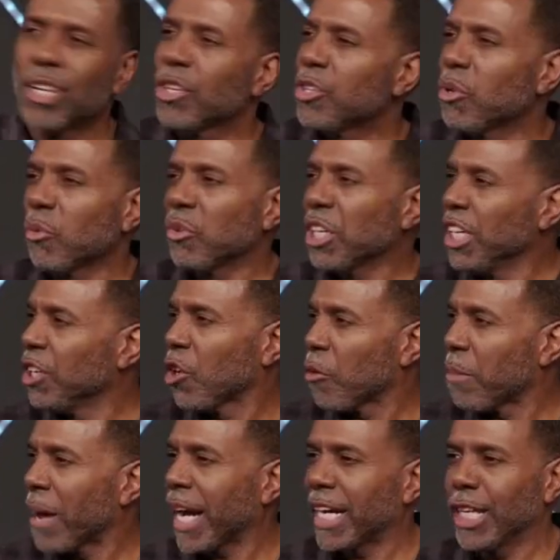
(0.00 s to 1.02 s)
You don't need
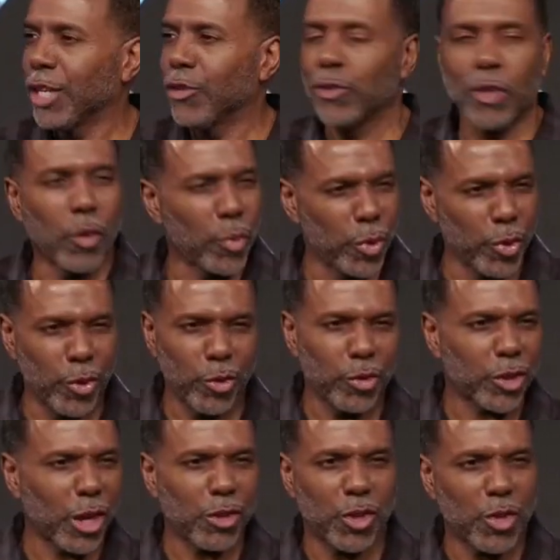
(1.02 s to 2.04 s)
nobody to give you no
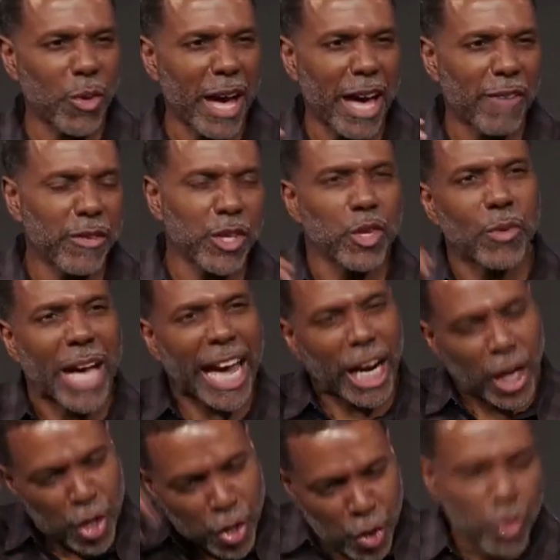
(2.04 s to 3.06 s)
rules because you have you got
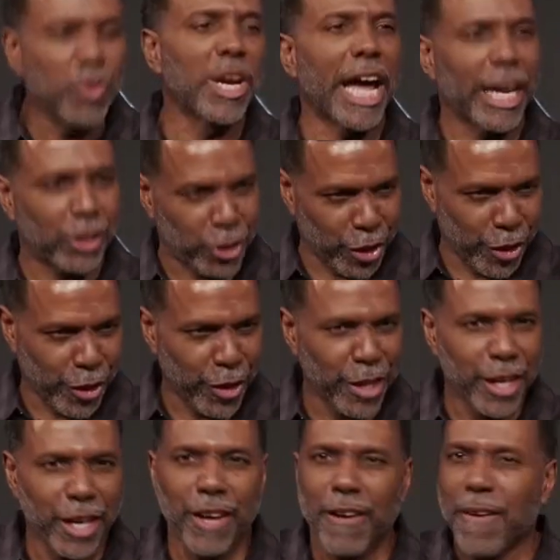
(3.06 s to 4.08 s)
a new nature
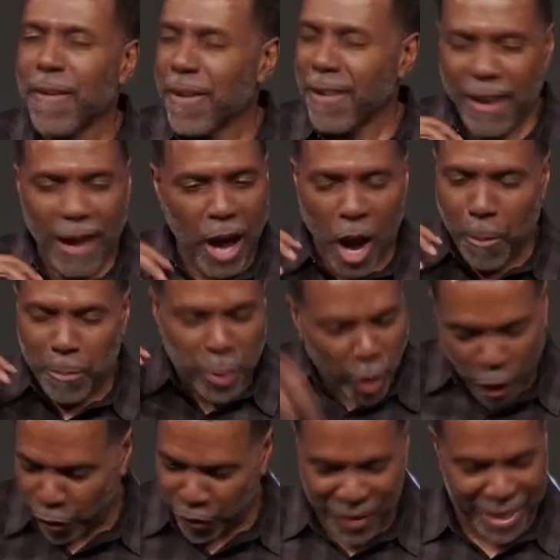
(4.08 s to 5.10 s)
a
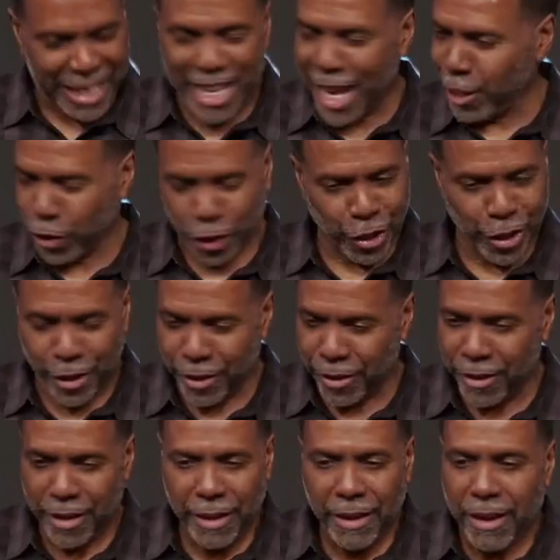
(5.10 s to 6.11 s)
perfect nature,
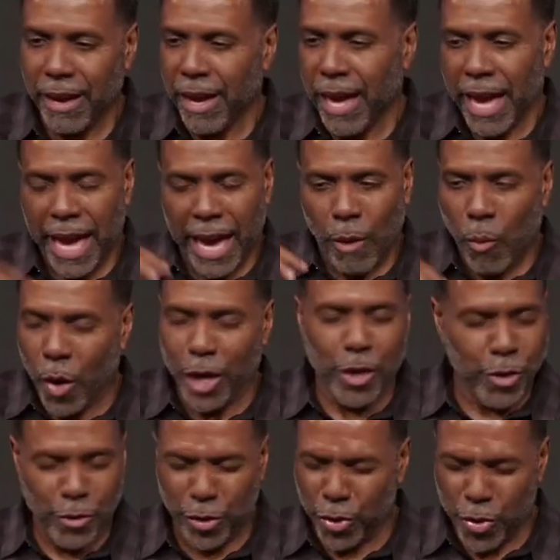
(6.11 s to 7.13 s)
and
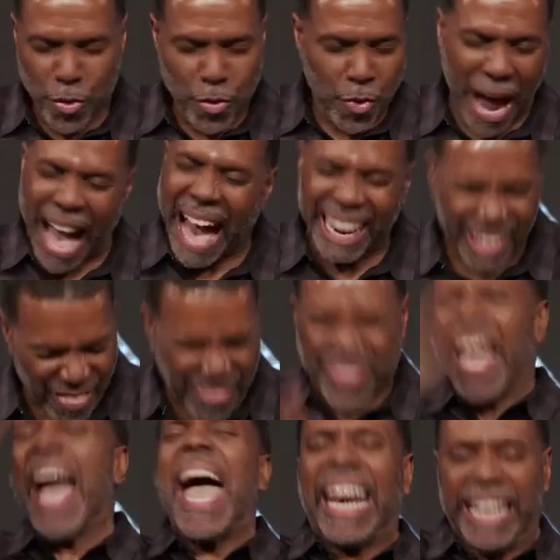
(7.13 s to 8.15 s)
what you do out of
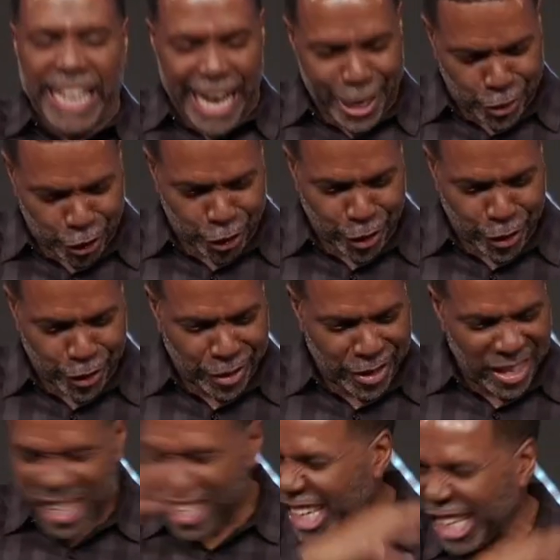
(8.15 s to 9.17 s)
that nature
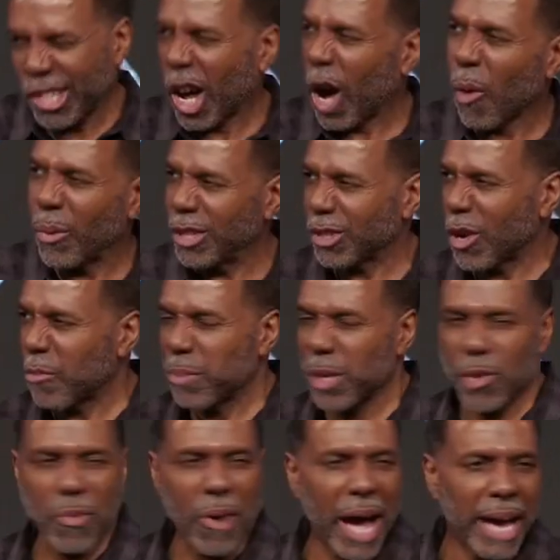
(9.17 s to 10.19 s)
is always going to
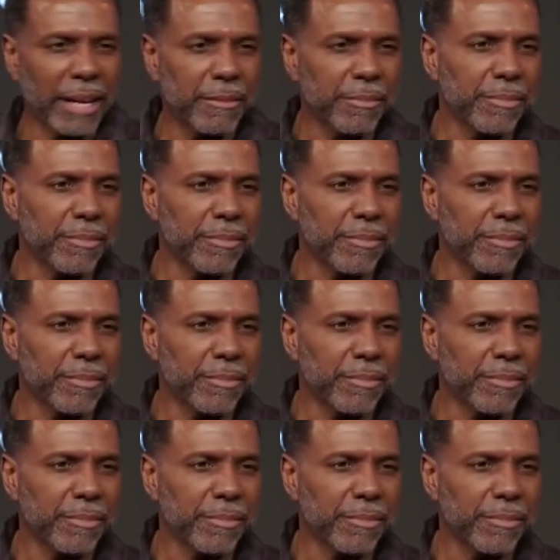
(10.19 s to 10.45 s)
be right.